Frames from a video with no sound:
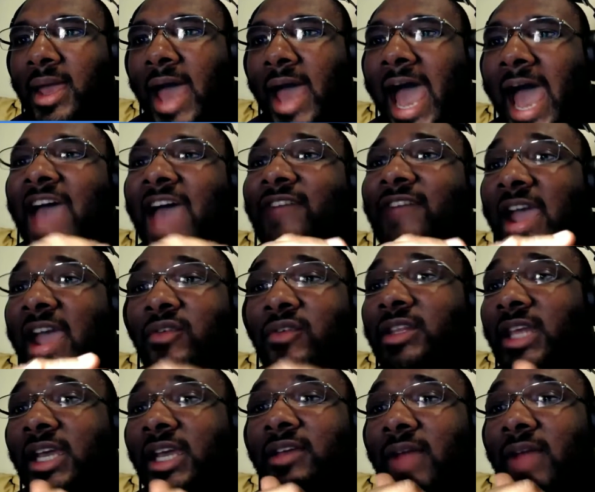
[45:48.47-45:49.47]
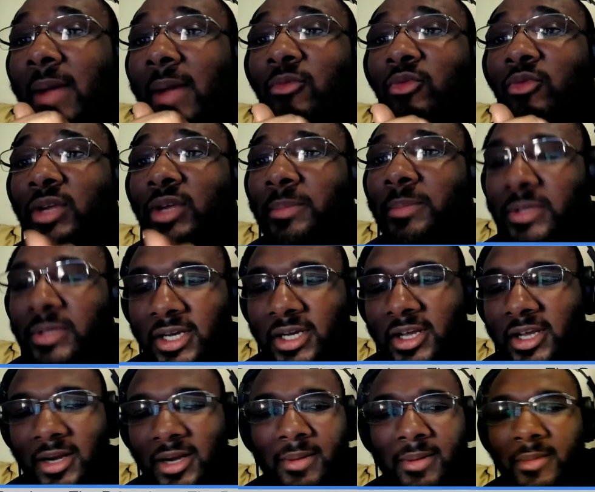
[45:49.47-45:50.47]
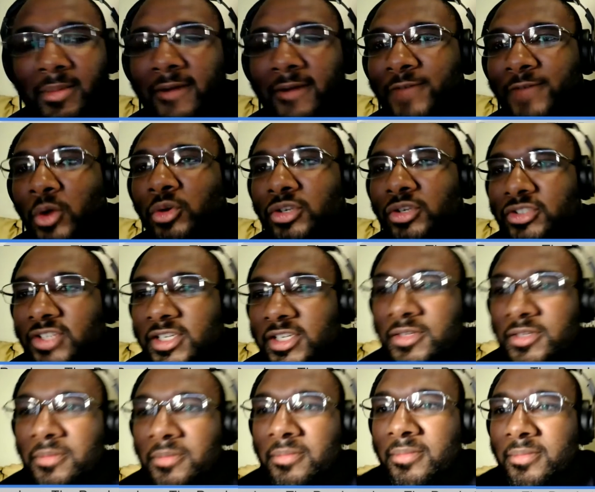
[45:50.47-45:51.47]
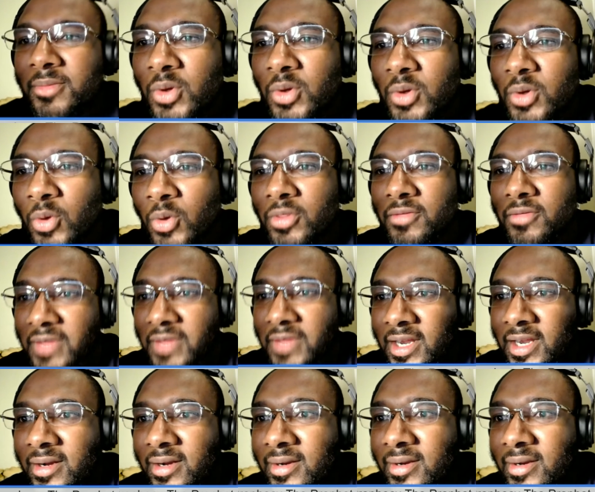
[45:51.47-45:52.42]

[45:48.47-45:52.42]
I have everything, and I'm really particular about my folder system on the Vita.